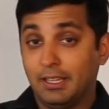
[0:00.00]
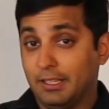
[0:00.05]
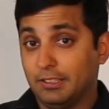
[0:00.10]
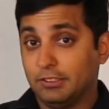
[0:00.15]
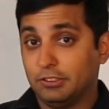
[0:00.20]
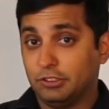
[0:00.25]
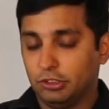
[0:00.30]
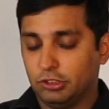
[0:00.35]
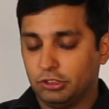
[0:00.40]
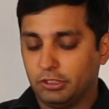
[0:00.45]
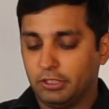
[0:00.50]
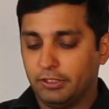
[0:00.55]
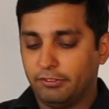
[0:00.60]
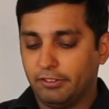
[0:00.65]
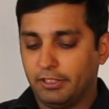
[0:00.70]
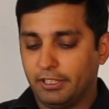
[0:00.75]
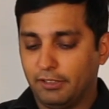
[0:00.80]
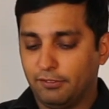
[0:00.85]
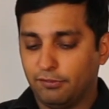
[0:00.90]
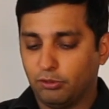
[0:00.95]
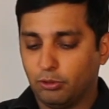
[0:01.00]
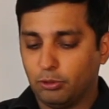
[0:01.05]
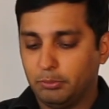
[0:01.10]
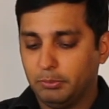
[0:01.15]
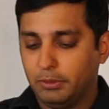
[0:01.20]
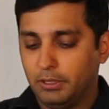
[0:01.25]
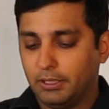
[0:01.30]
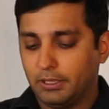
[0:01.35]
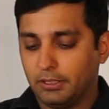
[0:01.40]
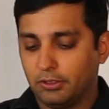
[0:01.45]
is usually very
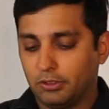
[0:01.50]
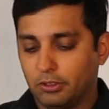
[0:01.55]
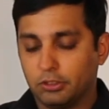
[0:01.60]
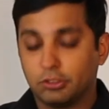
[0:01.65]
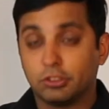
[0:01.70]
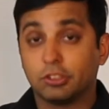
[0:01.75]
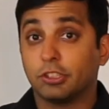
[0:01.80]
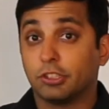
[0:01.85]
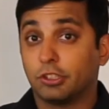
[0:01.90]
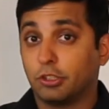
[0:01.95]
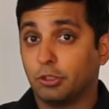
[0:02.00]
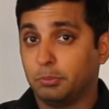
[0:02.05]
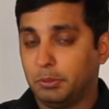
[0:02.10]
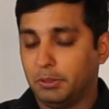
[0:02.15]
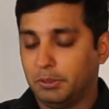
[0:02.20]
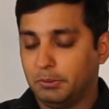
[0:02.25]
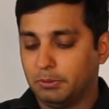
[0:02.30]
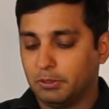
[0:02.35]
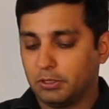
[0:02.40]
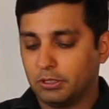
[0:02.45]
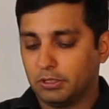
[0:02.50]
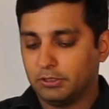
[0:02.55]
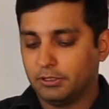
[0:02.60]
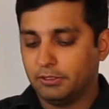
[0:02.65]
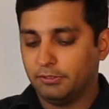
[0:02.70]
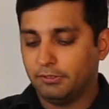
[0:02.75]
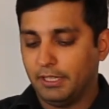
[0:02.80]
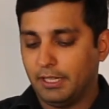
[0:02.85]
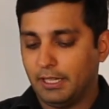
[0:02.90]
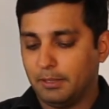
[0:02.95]
foamy, and also it could be because
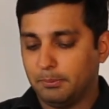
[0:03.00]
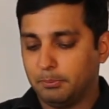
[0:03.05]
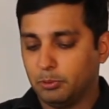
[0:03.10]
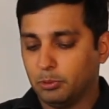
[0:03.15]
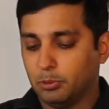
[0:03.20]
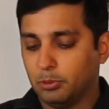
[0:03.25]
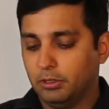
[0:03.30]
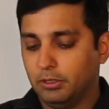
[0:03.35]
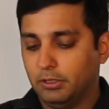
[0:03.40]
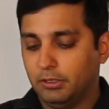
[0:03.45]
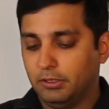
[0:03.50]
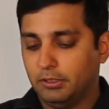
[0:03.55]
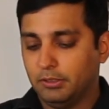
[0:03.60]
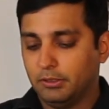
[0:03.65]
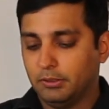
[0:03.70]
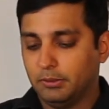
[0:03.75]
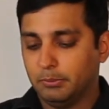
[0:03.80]
the way I poured it,